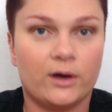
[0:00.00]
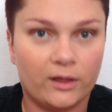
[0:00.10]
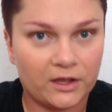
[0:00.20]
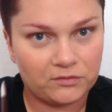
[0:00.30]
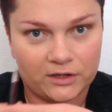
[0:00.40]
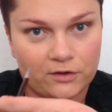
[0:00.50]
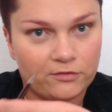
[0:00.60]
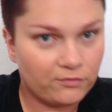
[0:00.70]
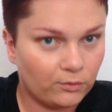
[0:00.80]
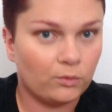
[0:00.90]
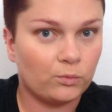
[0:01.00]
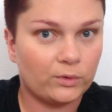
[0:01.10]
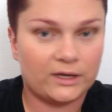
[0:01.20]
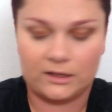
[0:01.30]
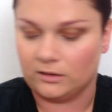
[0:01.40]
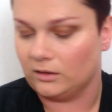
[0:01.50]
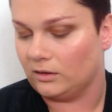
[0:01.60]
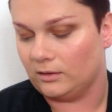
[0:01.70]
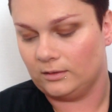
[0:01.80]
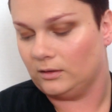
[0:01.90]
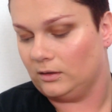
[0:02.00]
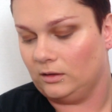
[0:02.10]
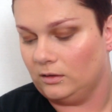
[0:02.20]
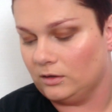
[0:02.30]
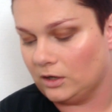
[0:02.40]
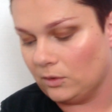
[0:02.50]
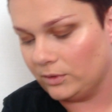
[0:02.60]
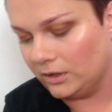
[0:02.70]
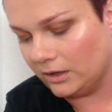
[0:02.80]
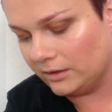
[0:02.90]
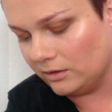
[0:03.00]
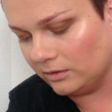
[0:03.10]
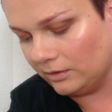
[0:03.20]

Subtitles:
I'll have like a full wing going on.